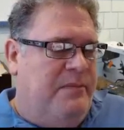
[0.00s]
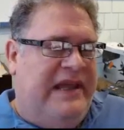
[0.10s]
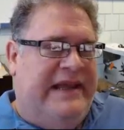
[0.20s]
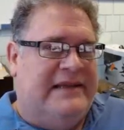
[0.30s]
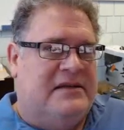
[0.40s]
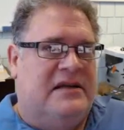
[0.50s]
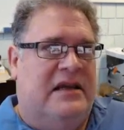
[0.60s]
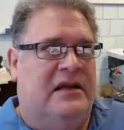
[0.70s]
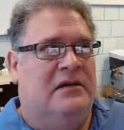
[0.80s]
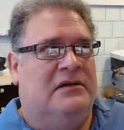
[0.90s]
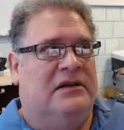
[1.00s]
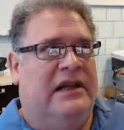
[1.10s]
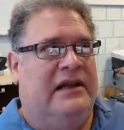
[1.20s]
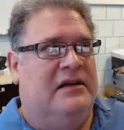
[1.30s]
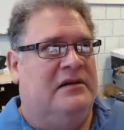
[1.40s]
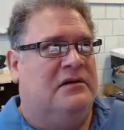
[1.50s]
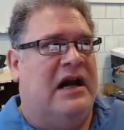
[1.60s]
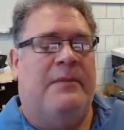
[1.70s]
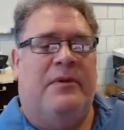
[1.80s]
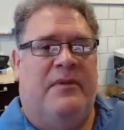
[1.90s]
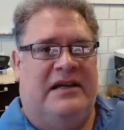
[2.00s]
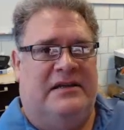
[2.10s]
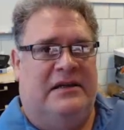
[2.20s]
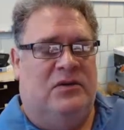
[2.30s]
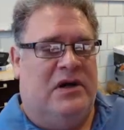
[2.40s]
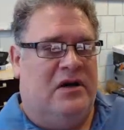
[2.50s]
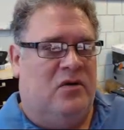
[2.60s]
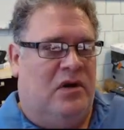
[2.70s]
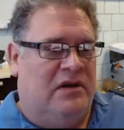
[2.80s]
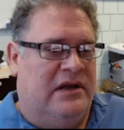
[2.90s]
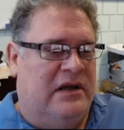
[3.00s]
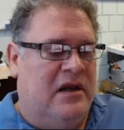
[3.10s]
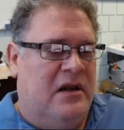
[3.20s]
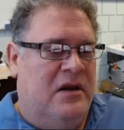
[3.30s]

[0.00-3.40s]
Pets can compromise indoor air quality.